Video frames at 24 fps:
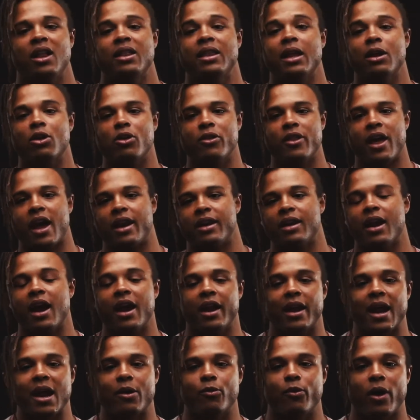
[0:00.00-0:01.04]
Later that
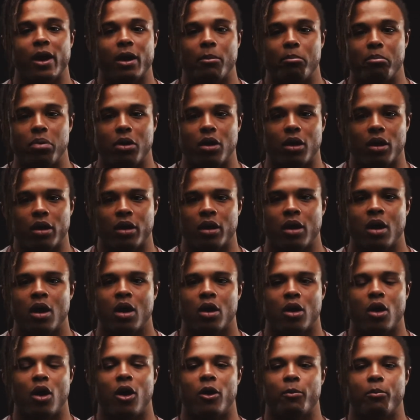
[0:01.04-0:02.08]
night, I'd read a book
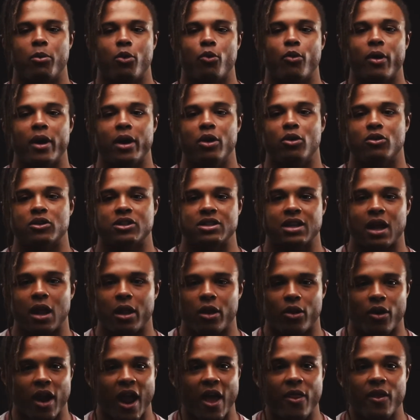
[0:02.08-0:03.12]
called Perennial
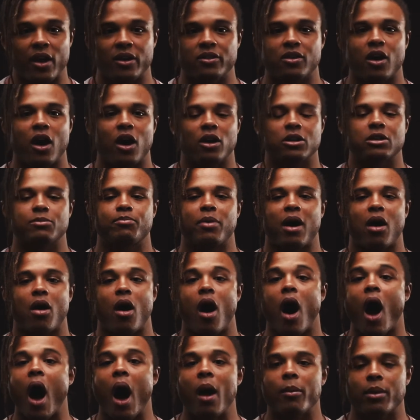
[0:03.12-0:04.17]
Seller, and they talked
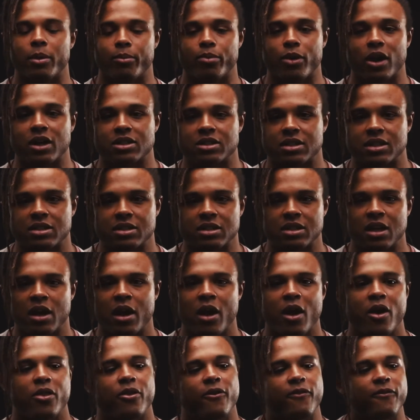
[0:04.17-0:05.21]
about omnipresence.
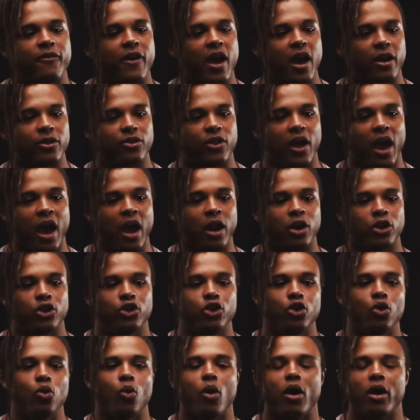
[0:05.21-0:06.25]
The fact that
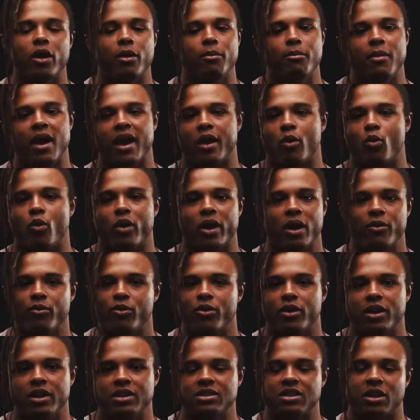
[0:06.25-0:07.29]
you want to make
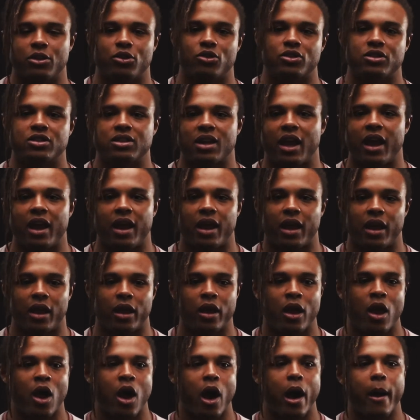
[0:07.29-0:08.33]
whatever it is that you're
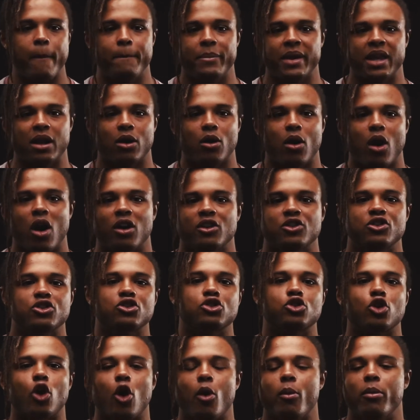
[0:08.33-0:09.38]
saying appear on
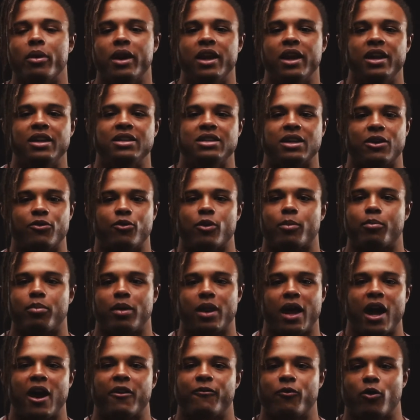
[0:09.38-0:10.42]
so many different
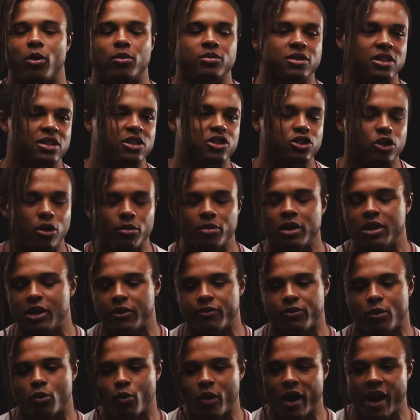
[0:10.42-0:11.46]
platforms in so many
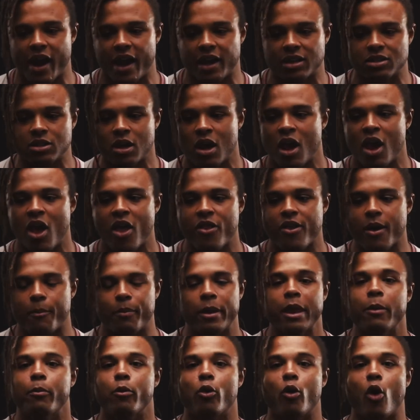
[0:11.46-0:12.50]
different ways that
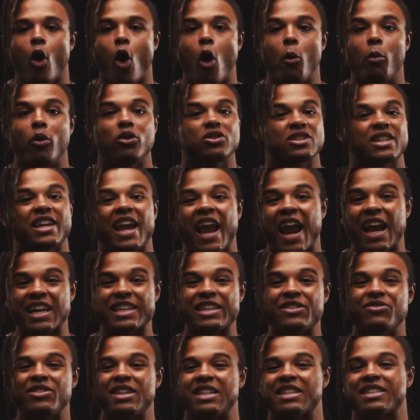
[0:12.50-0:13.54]
people almost can't
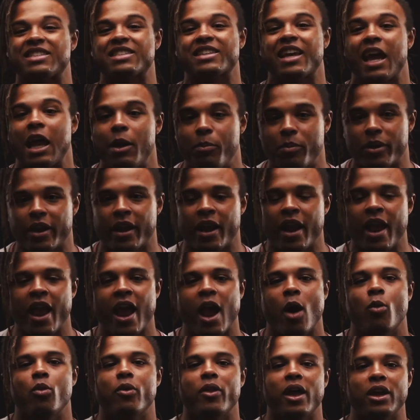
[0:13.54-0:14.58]
even escape it.
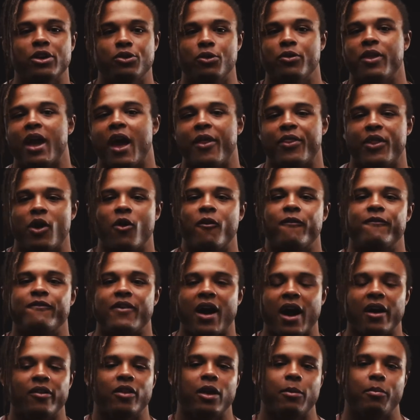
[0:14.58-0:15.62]
And when they do that, they'll
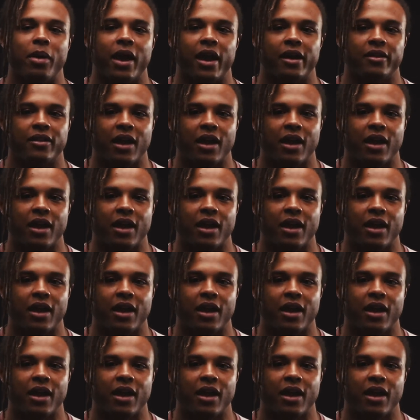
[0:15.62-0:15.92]
finally pay